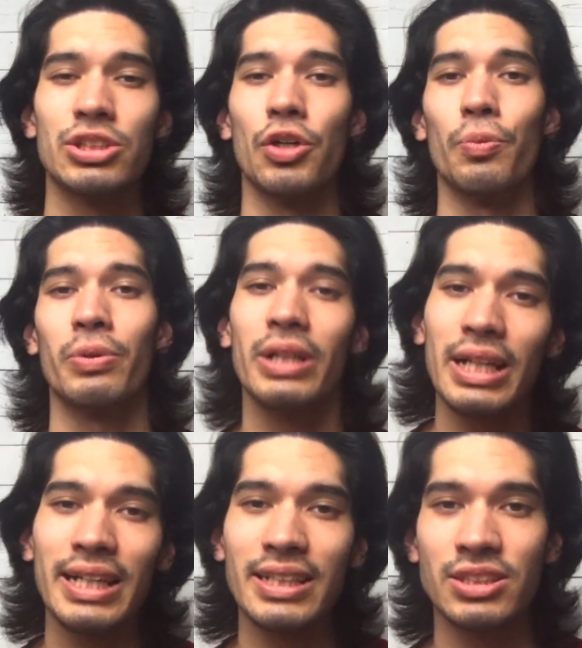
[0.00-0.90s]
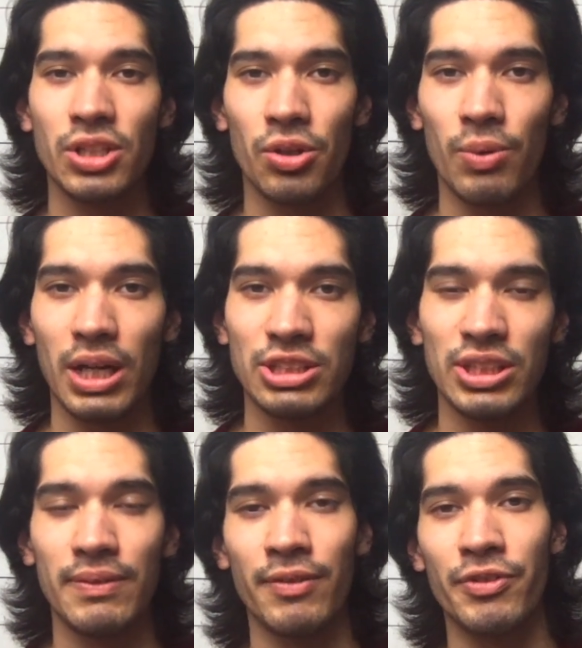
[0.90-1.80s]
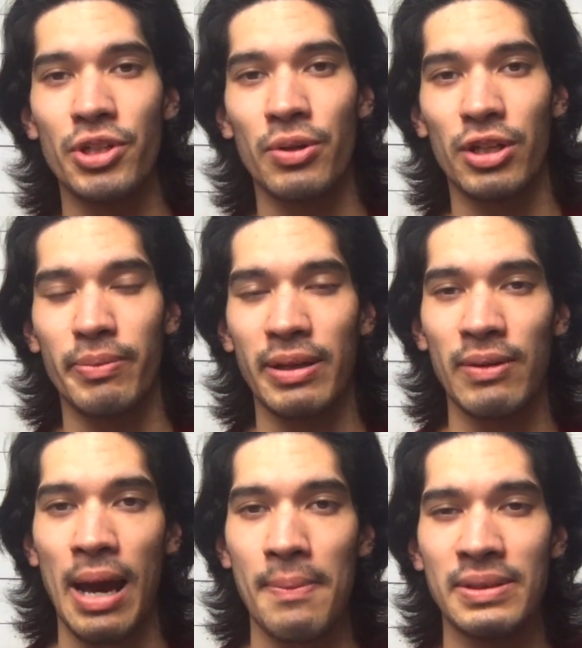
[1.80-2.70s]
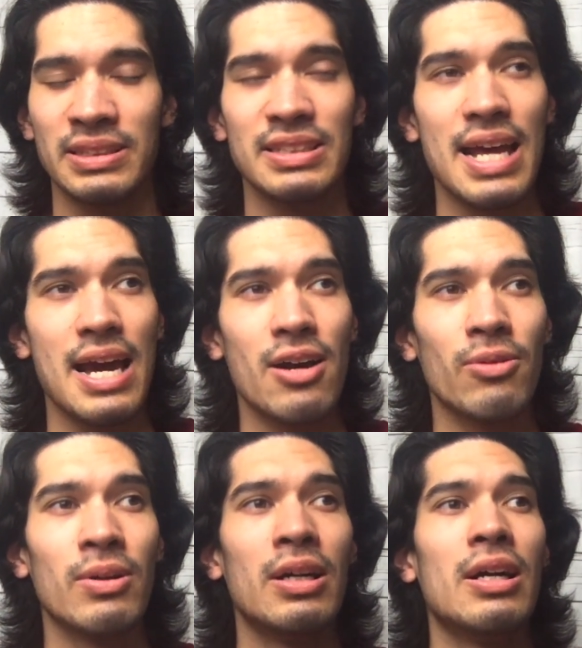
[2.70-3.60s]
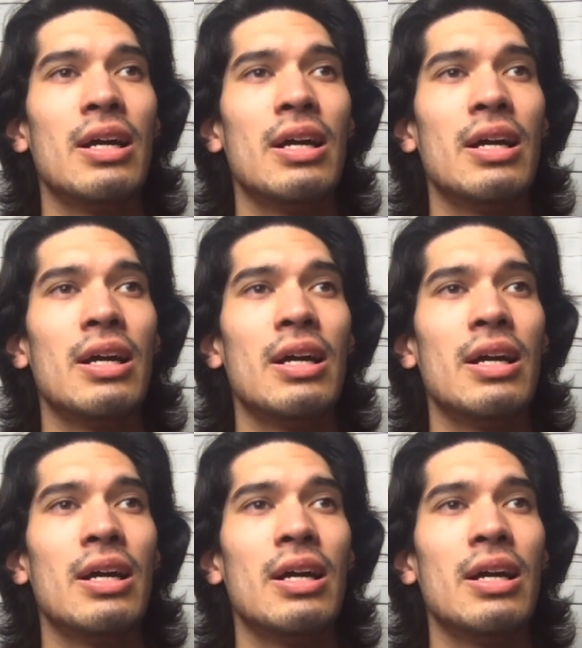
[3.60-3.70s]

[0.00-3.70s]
So please go to watch it, even if you know a little bit what happens now.